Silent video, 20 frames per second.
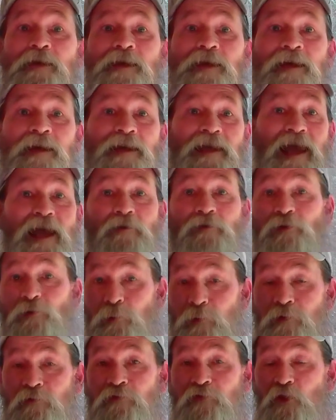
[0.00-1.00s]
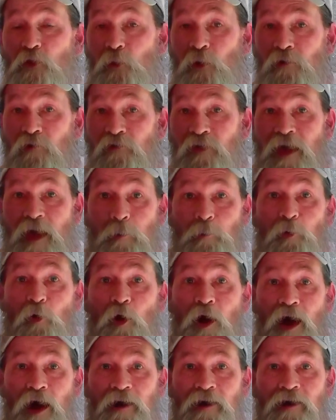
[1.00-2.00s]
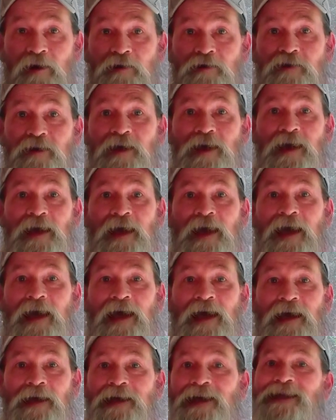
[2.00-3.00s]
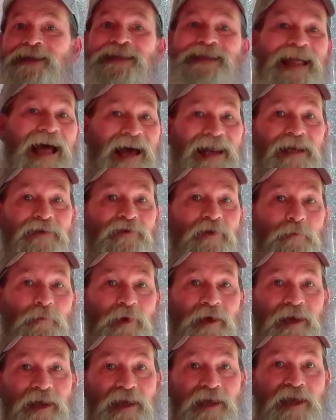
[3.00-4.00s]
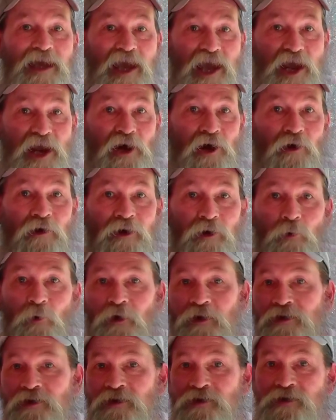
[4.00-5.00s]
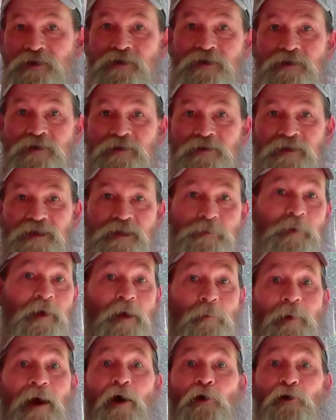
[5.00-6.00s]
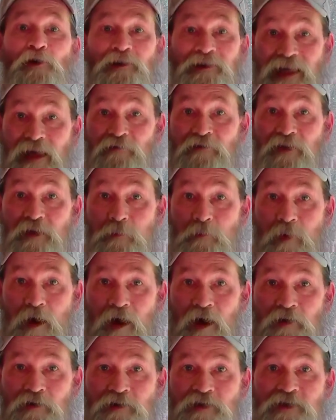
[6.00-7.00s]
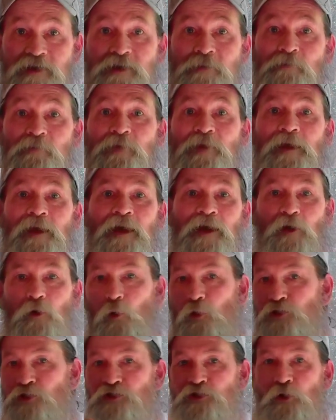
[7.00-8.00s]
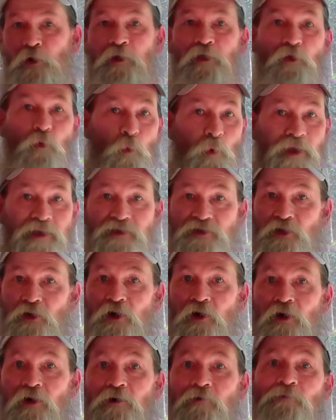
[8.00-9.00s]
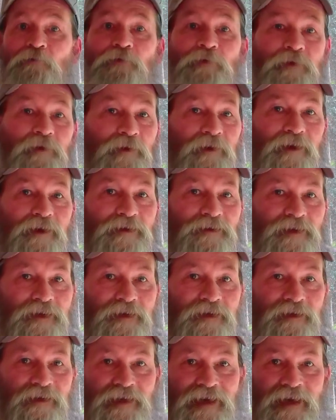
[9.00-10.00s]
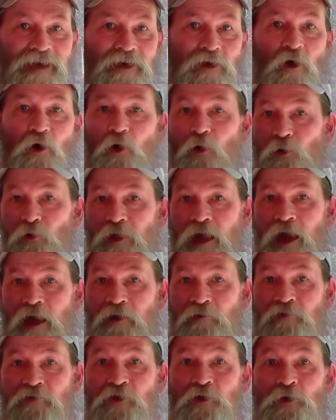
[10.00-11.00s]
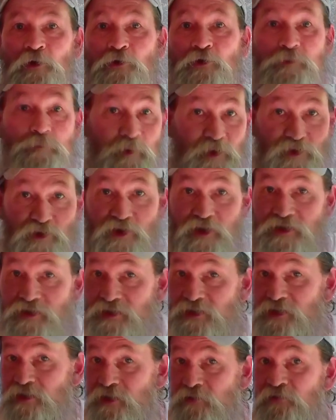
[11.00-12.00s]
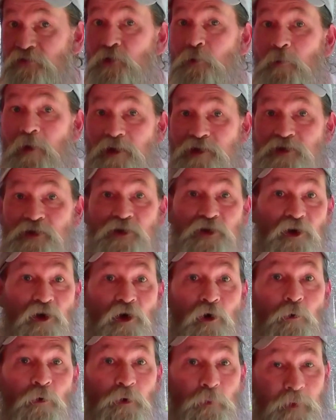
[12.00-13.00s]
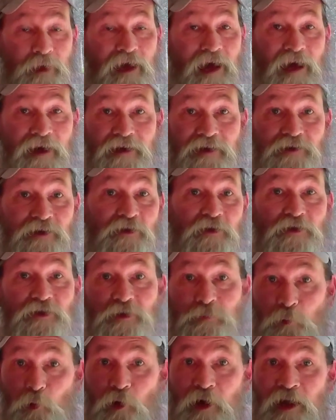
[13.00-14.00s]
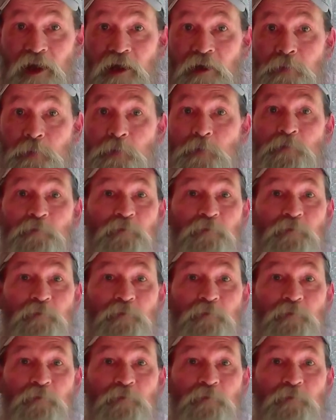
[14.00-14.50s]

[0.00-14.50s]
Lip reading: and gave a review of that product. And it's not even been a year. It's been about 11 months. And of course, during the winter, it didn't get a whole lot of views. But just a few months ago, when we got into the spring,